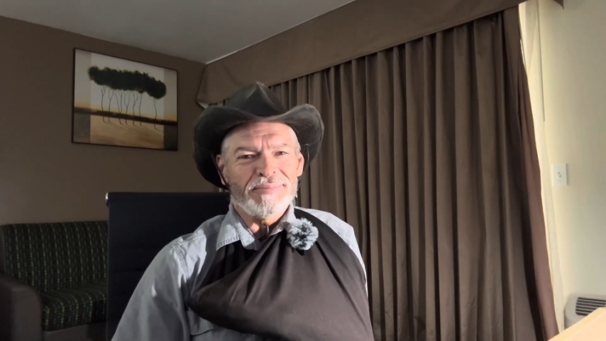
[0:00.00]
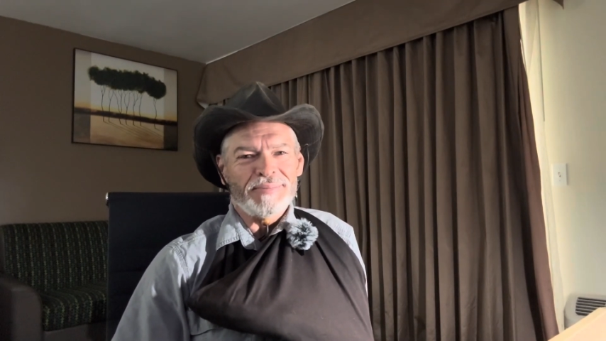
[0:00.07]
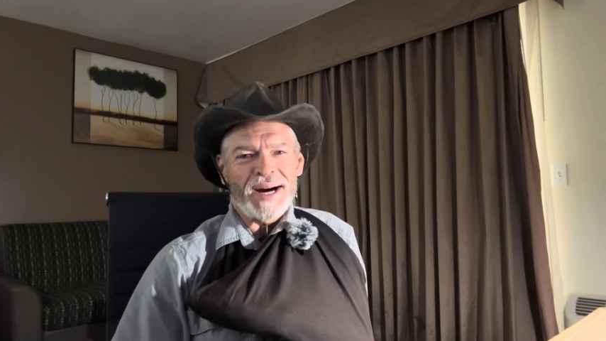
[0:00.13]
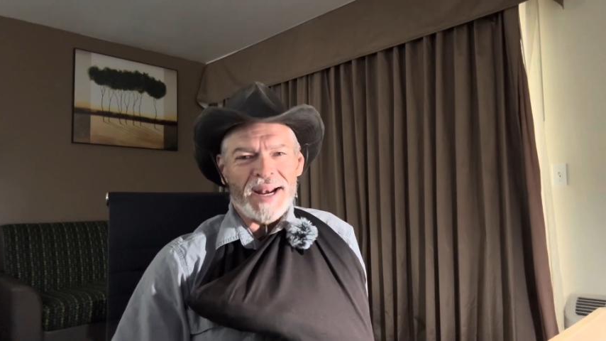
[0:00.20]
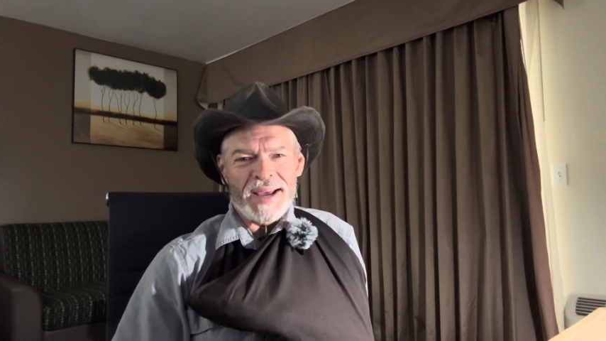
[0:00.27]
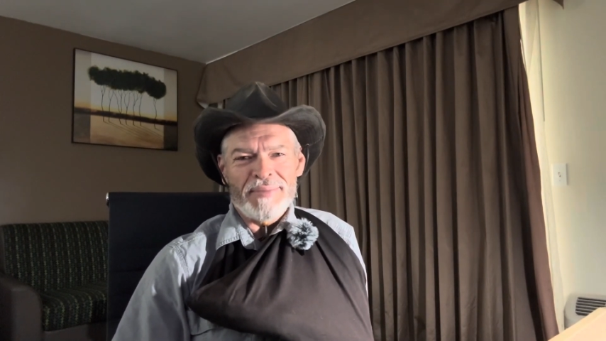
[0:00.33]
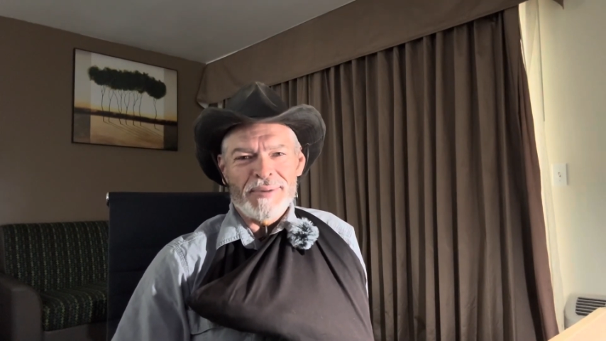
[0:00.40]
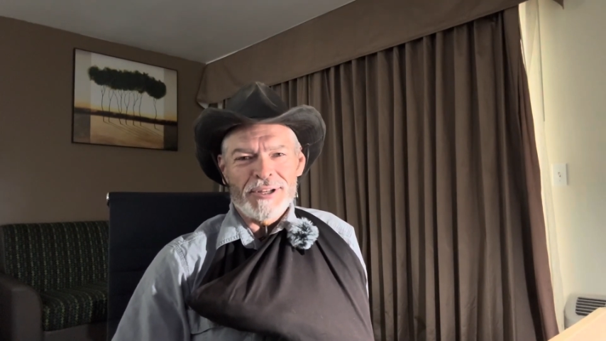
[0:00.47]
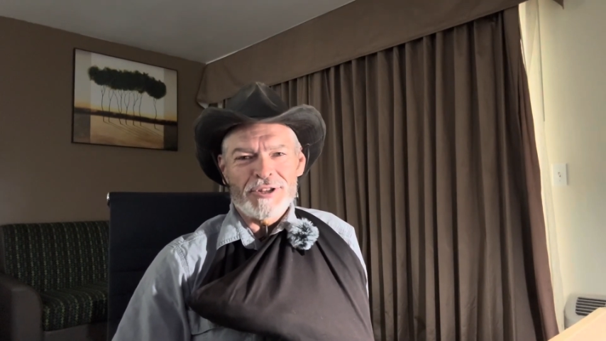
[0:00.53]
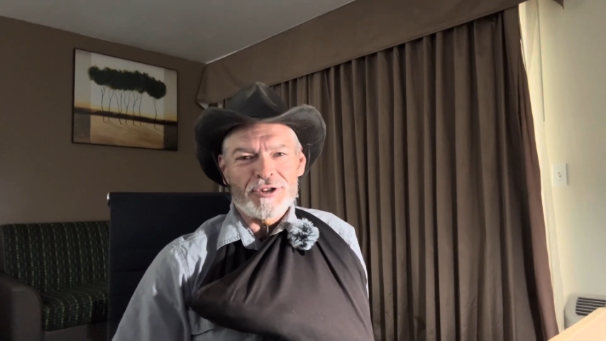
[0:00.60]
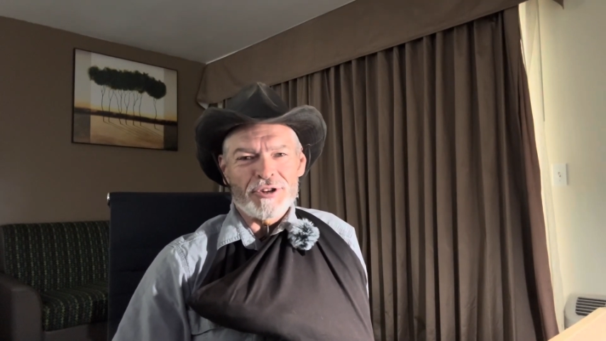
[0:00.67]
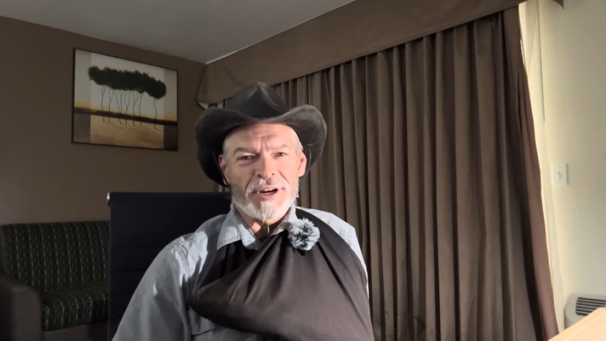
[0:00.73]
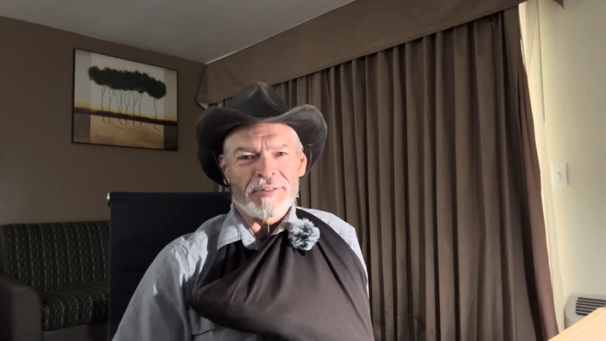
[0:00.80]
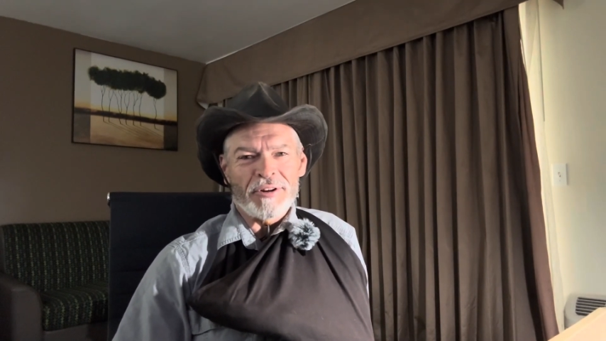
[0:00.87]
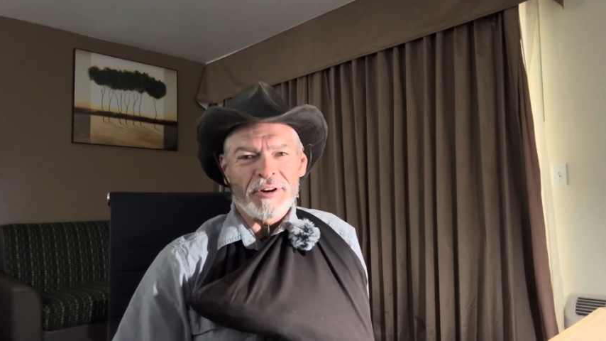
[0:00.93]
My name is
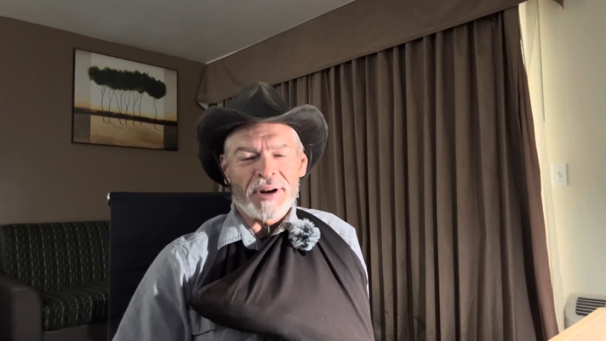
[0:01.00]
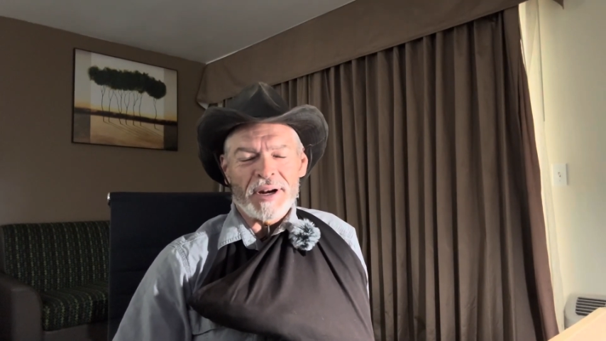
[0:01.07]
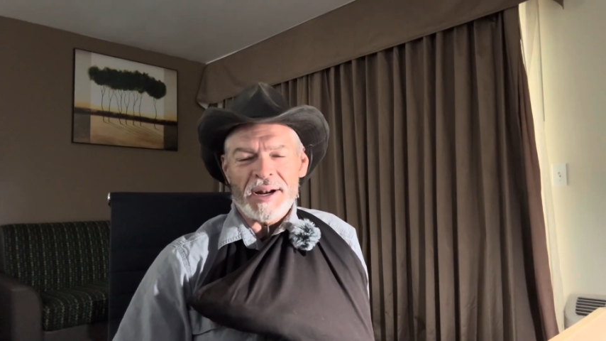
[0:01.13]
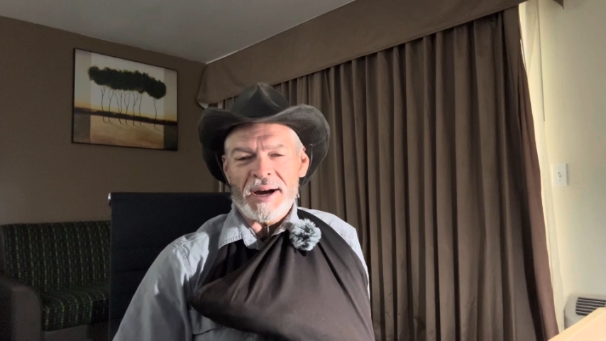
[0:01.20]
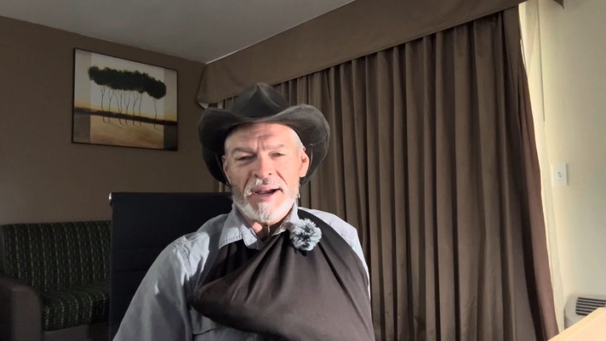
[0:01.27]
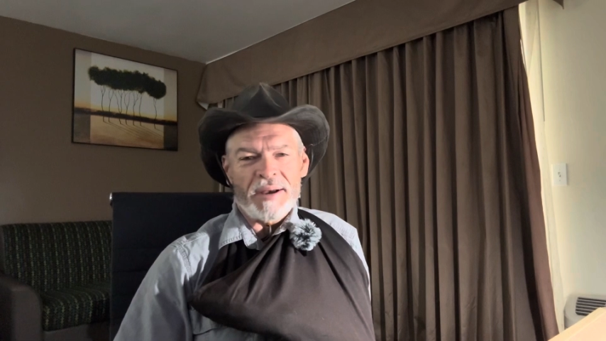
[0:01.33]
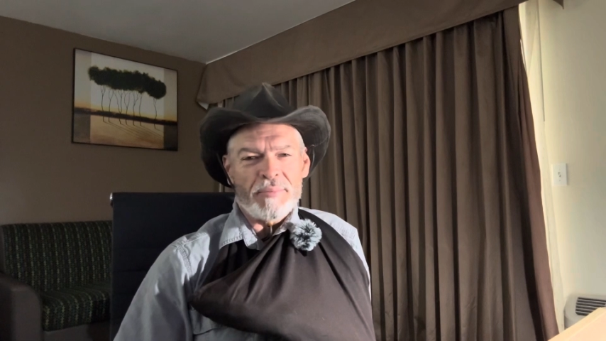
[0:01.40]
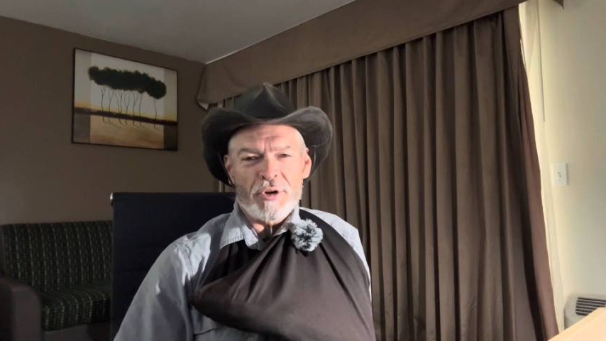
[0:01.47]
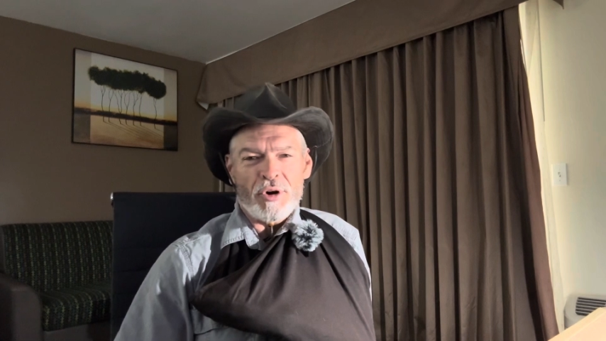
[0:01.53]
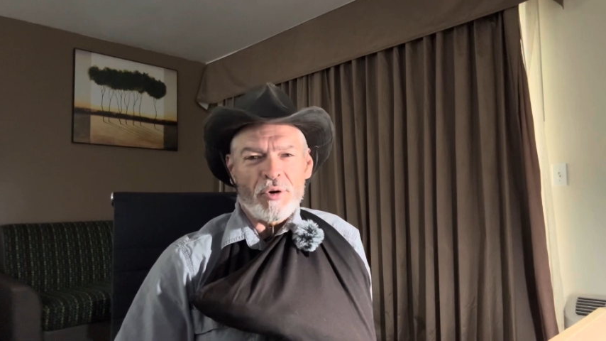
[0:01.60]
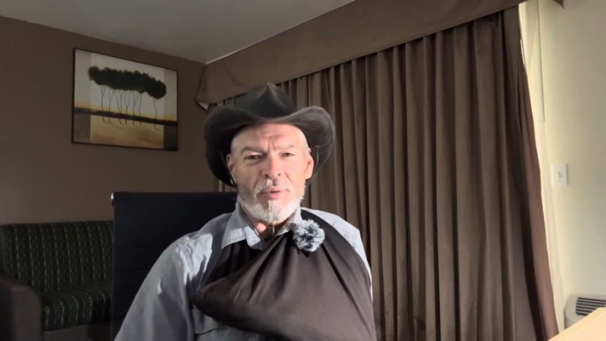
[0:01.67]
Trevor and I am your